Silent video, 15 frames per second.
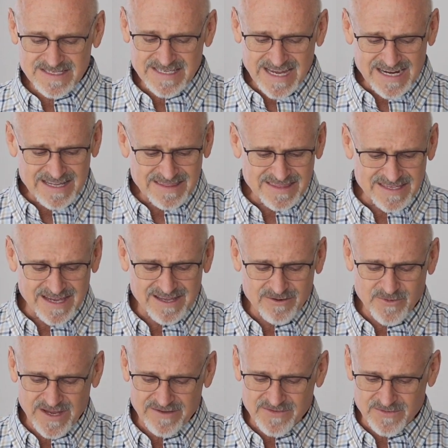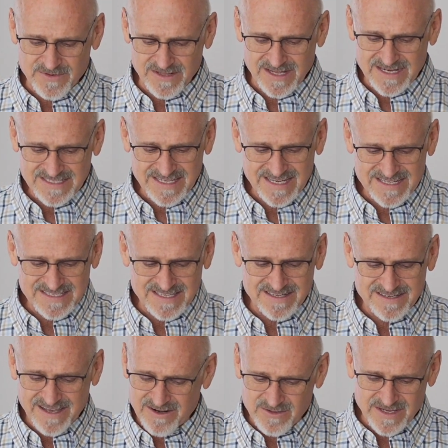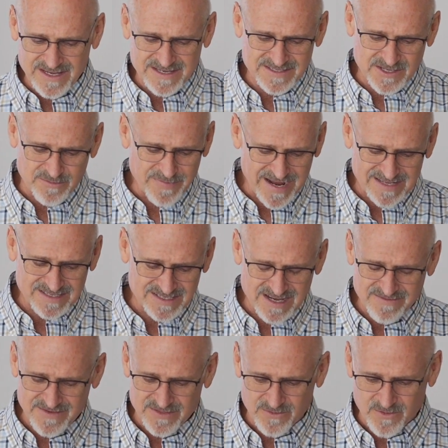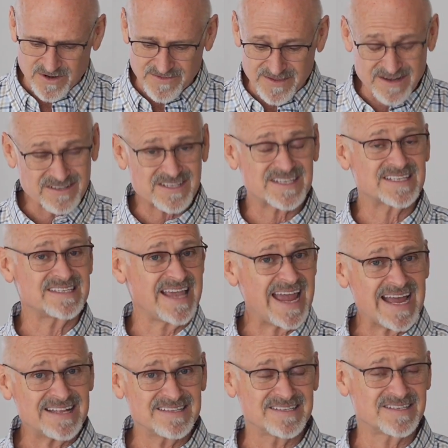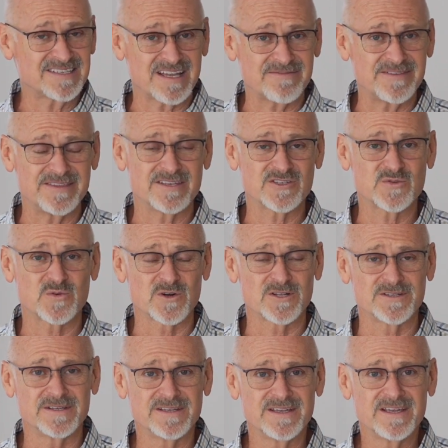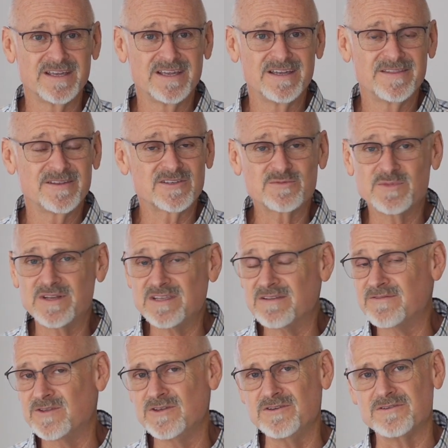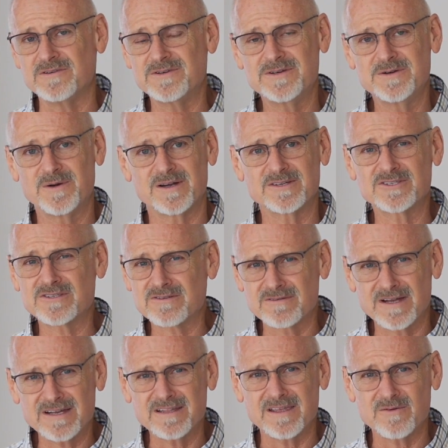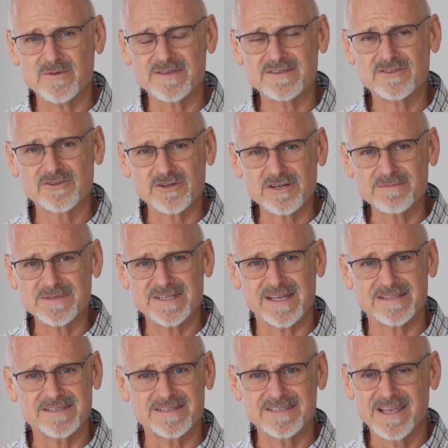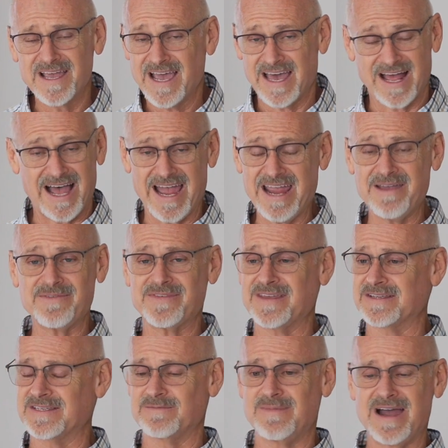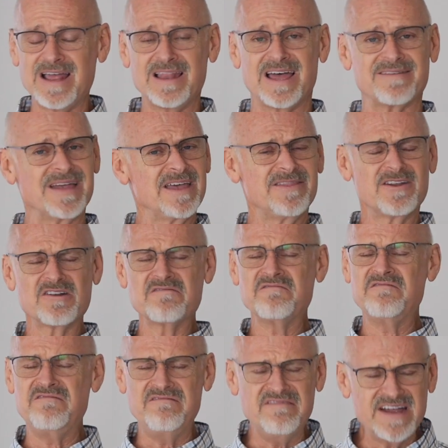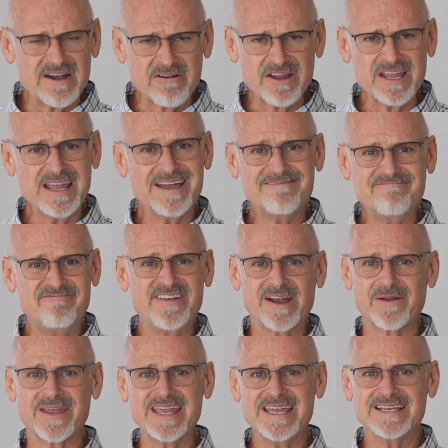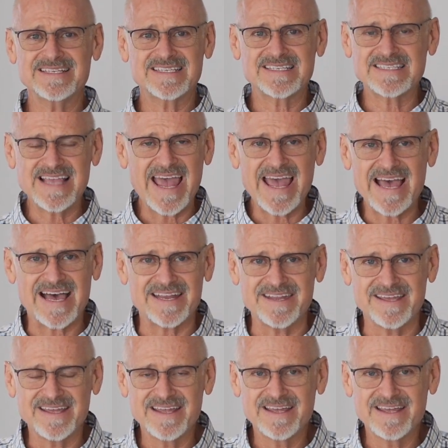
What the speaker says: second thing we have to realize is that not only is there bad stuff in the world, there's sad stuff in this world. There's many of you who are struggling with circumstances. I have things in my life that are very, very sad.